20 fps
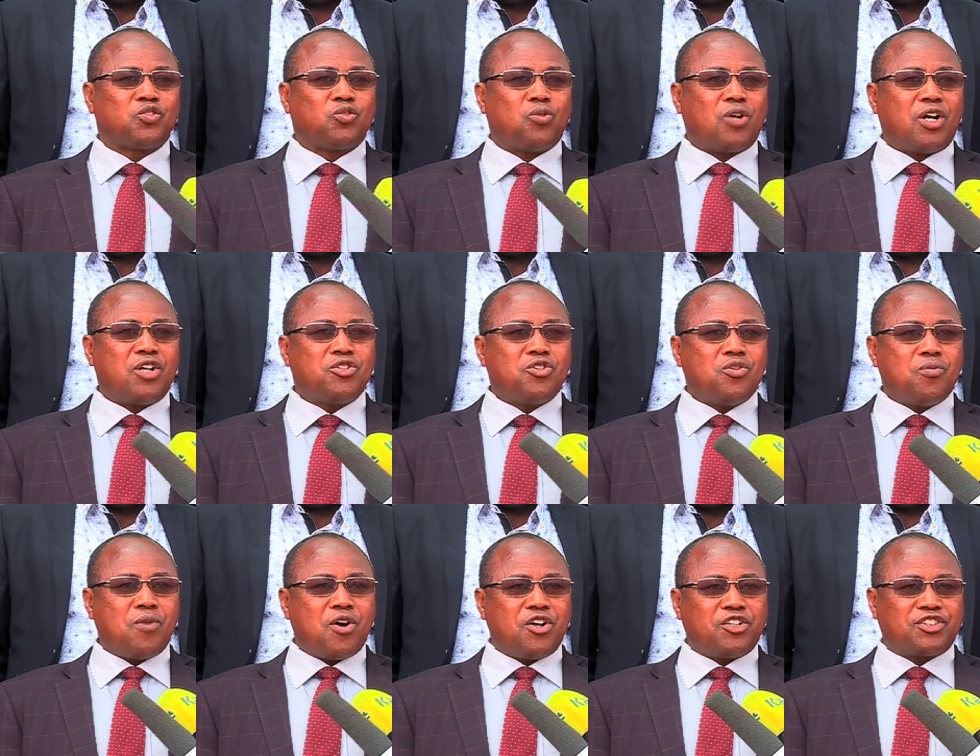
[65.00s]
When
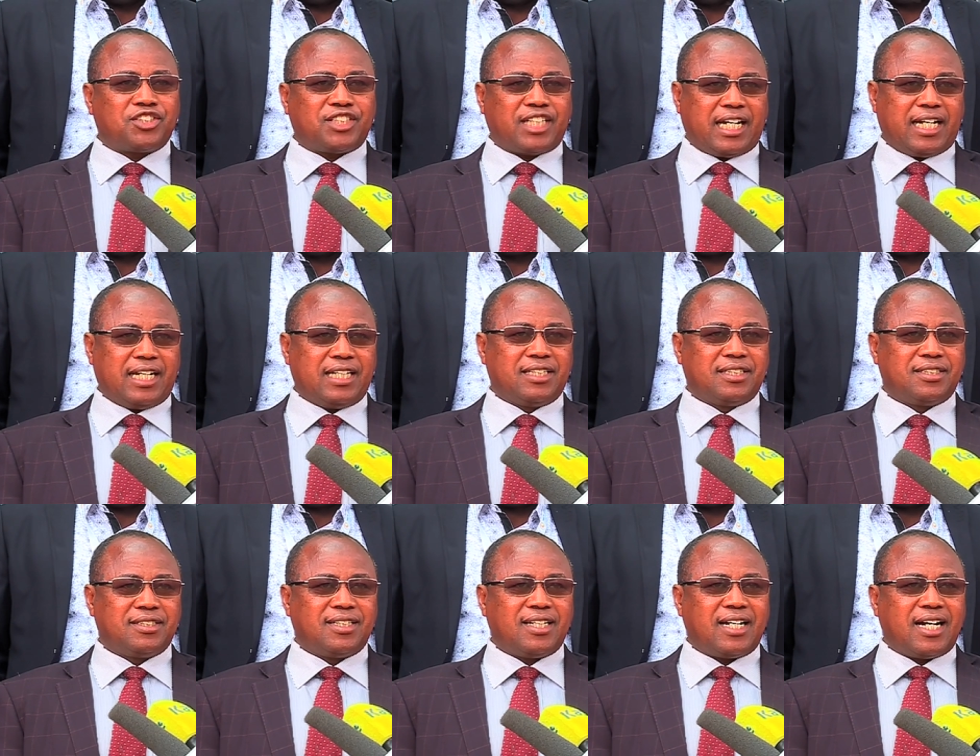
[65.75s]
you monitor
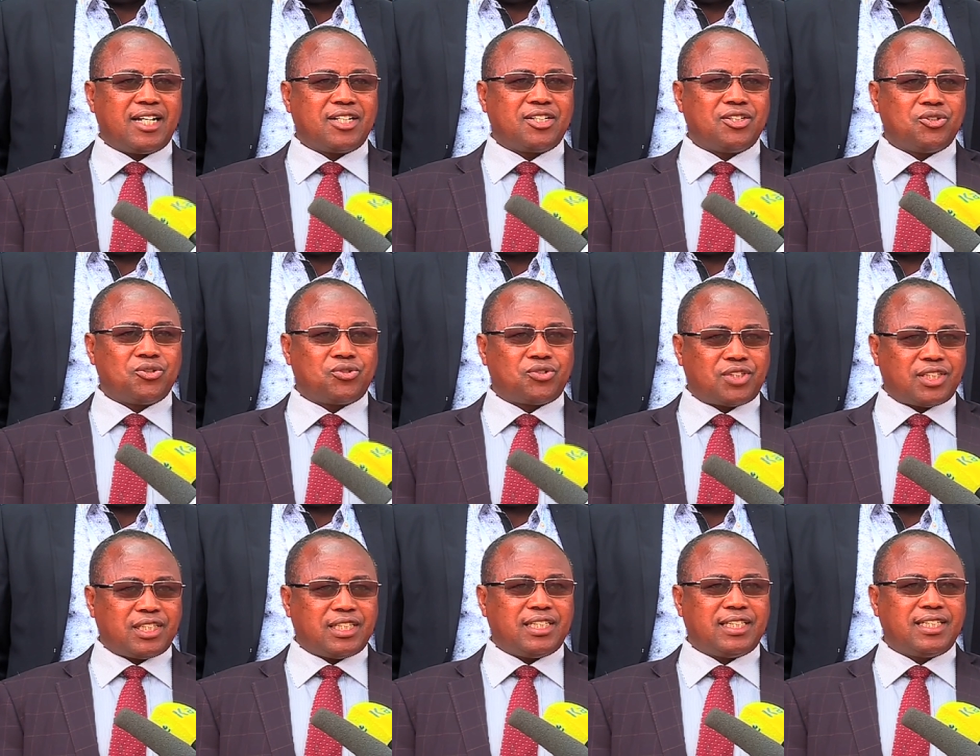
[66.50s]
and you
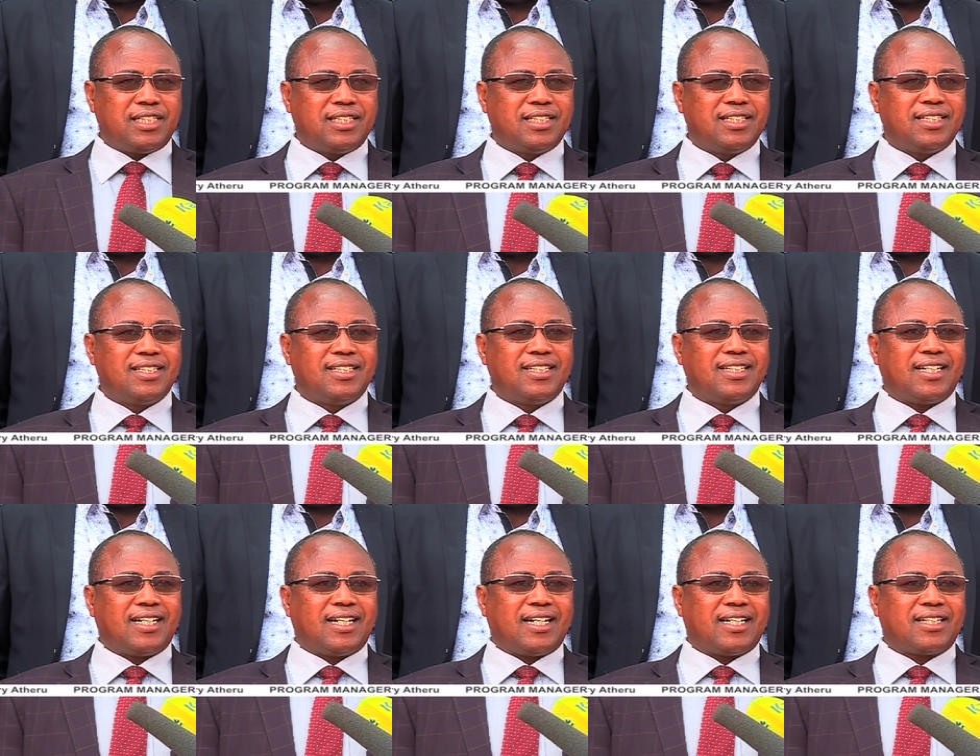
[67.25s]
see
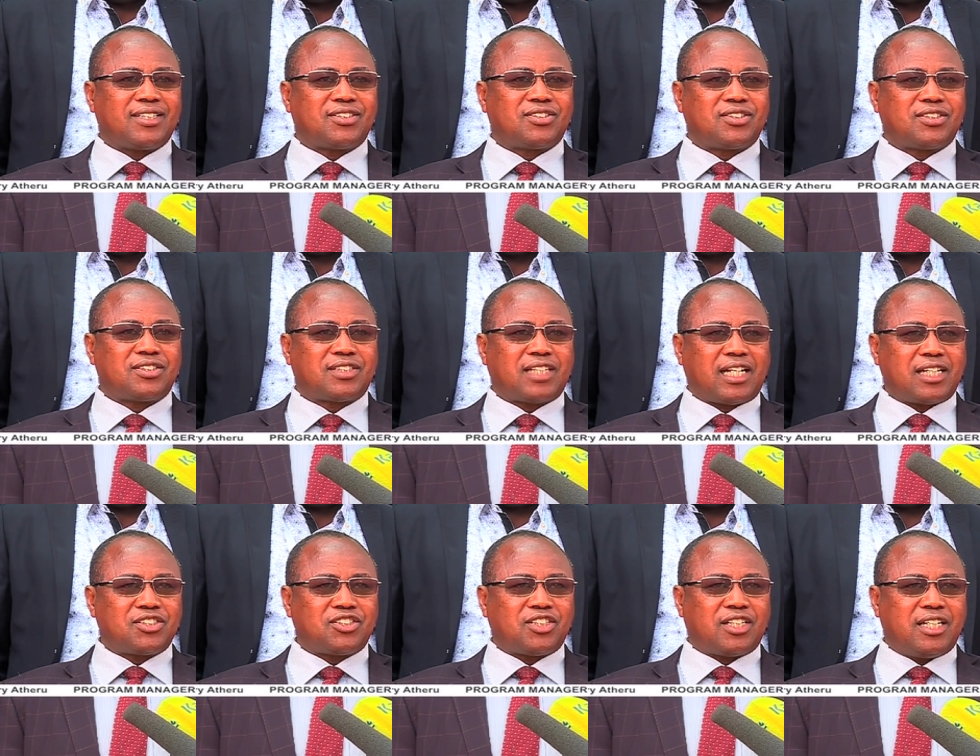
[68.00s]
uh,
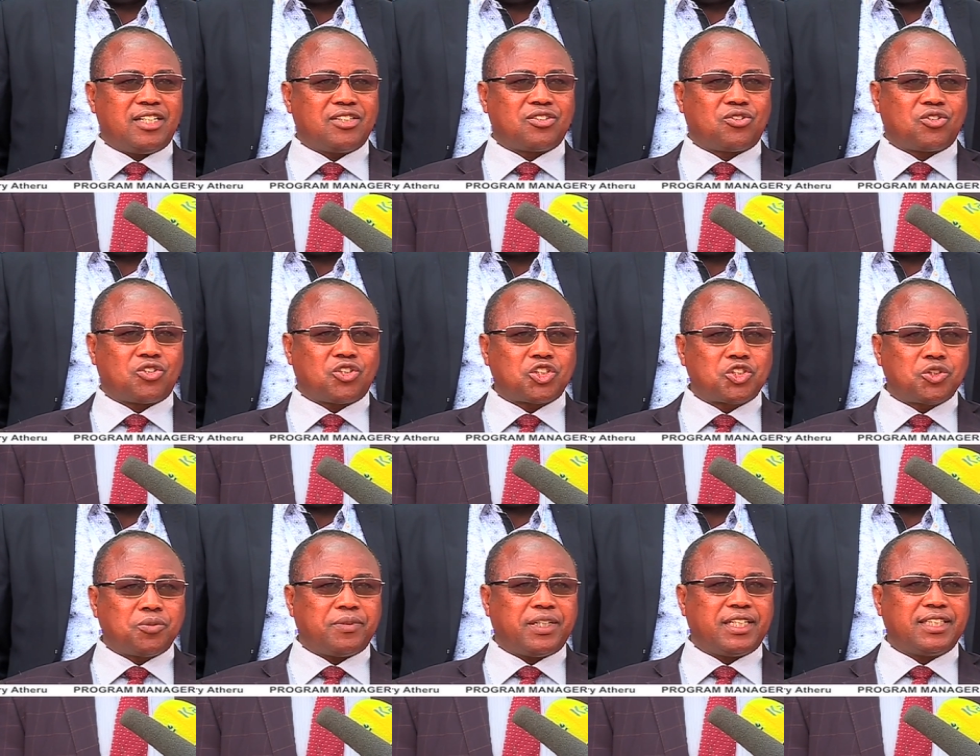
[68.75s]
such
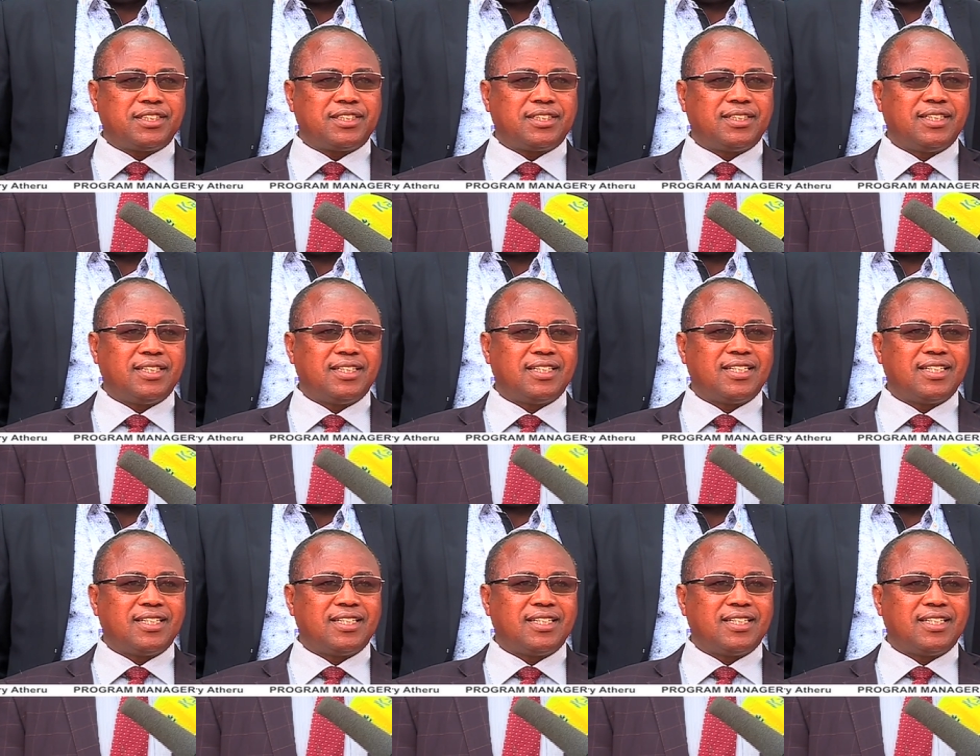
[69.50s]
encroachment,